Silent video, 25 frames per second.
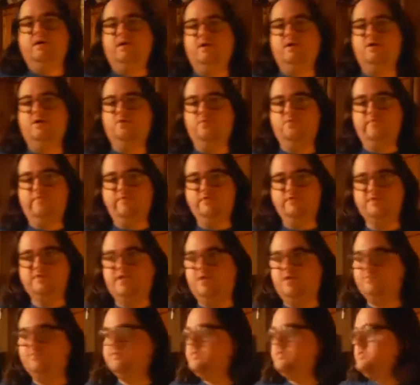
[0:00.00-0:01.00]
or food
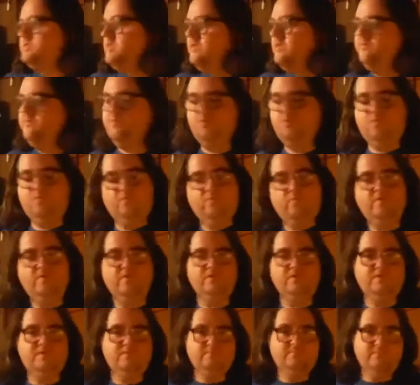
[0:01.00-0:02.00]
stamps if you want to work
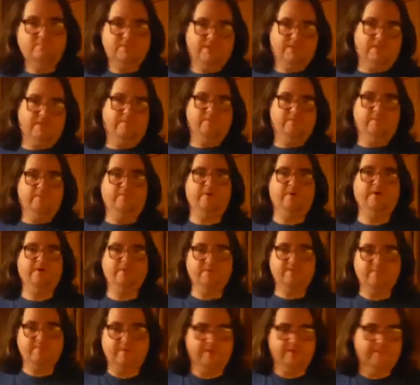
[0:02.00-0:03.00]
there 70
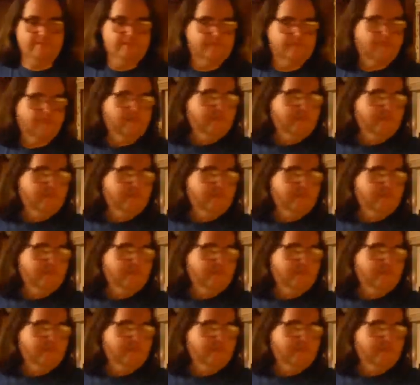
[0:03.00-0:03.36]
bucks a month.